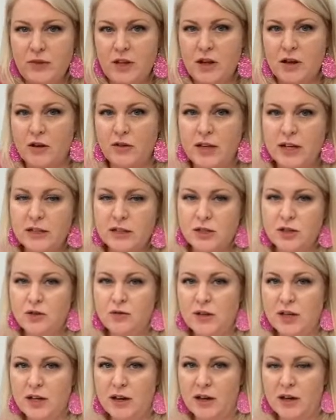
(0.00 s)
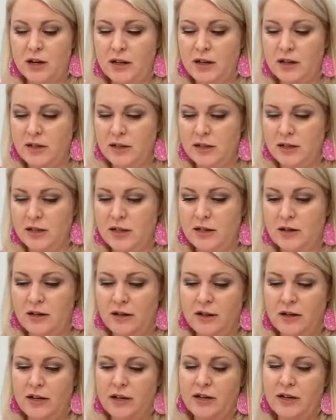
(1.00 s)
Oh, that's cute. They kind of did
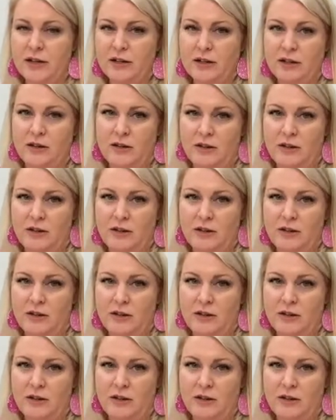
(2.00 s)
on